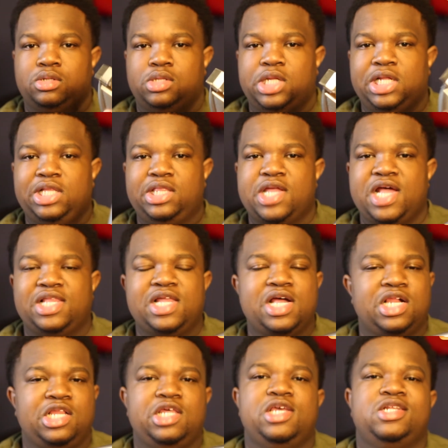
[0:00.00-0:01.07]
They
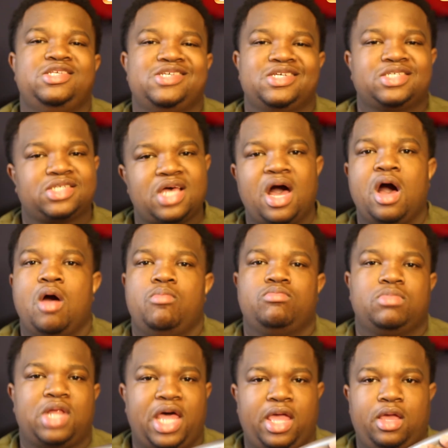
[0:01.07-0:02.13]
literally just hum.
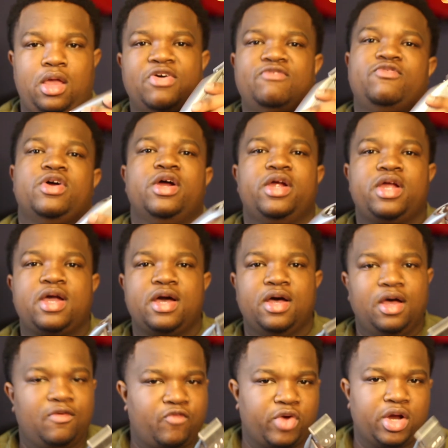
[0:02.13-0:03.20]
Like, they're very
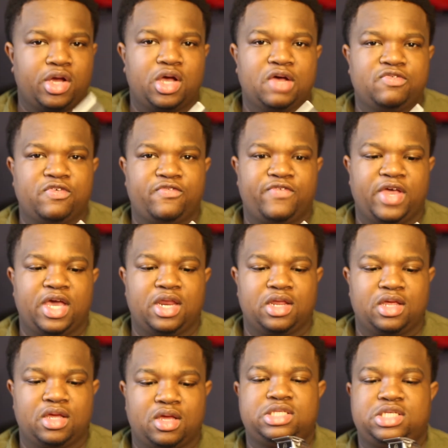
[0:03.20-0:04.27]
good for
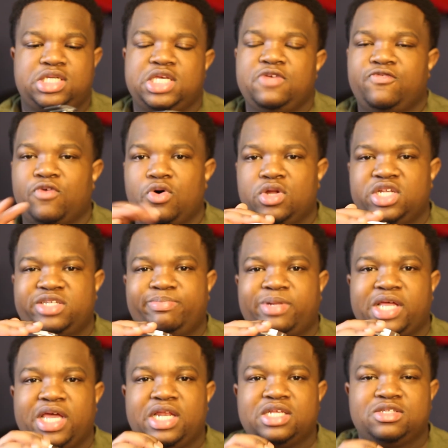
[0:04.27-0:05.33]
fading. Teeth on this
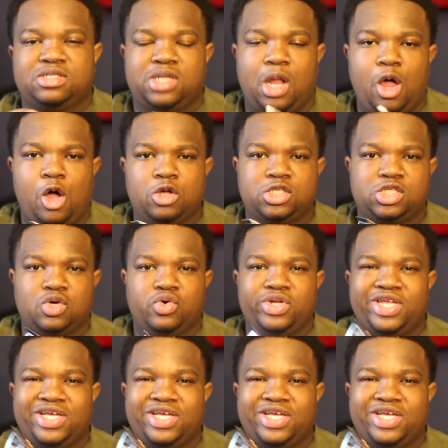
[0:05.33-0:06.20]
blade is long, so you